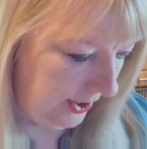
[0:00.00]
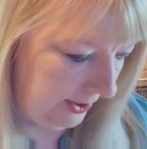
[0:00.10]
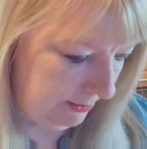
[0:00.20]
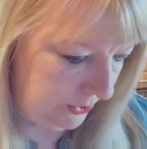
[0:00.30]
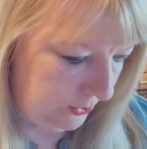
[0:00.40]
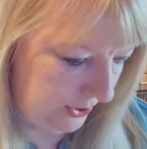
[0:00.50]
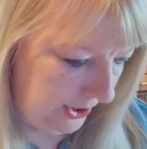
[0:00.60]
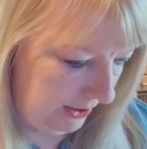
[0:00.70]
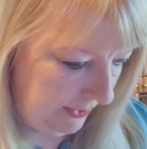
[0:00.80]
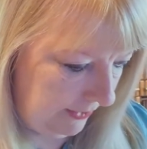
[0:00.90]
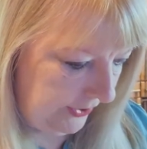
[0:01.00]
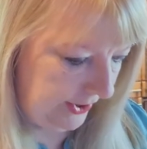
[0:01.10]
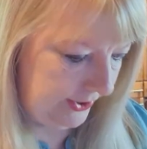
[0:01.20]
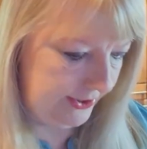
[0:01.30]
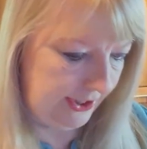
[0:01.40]
And then my daughter came over
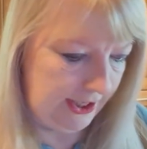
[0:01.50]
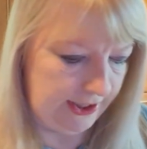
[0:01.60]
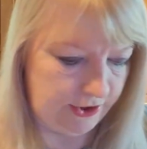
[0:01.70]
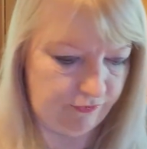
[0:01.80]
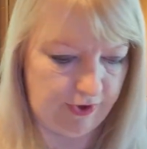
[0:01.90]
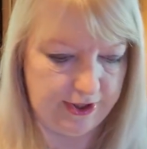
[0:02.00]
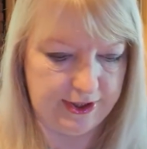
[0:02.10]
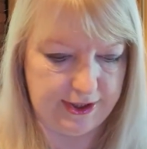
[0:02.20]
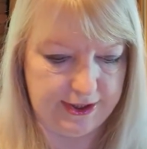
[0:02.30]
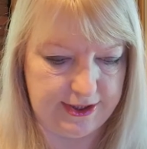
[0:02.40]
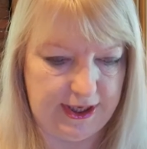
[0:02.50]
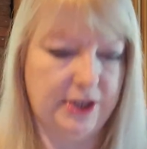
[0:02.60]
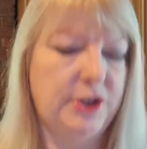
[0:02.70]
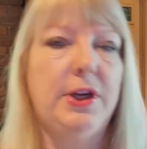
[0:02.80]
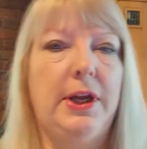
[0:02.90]
the other day, she raided her
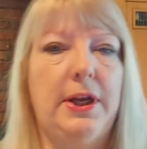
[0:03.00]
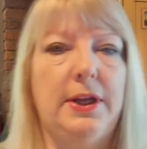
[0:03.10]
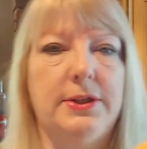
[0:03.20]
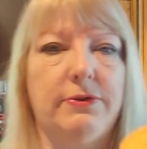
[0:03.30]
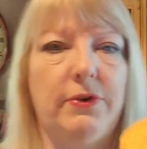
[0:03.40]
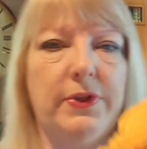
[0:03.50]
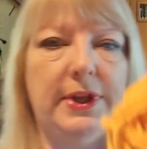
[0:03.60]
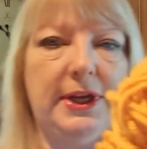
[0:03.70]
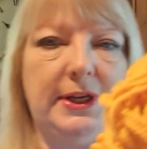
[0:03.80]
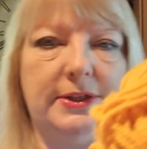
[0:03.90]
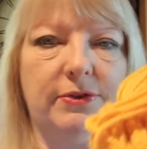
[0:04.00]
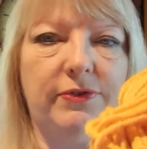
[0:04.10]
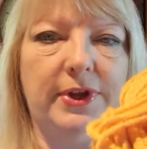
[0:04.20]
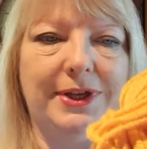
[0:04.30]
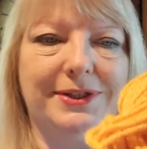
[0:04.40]
stash. So I've got these sort
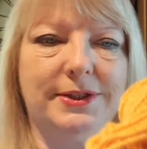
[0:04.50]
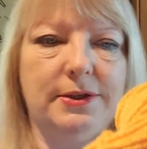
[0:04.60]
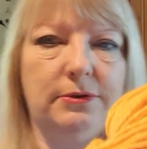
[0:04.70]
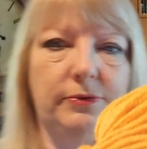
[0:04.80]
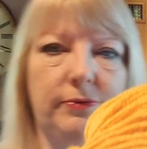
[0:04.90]
of things,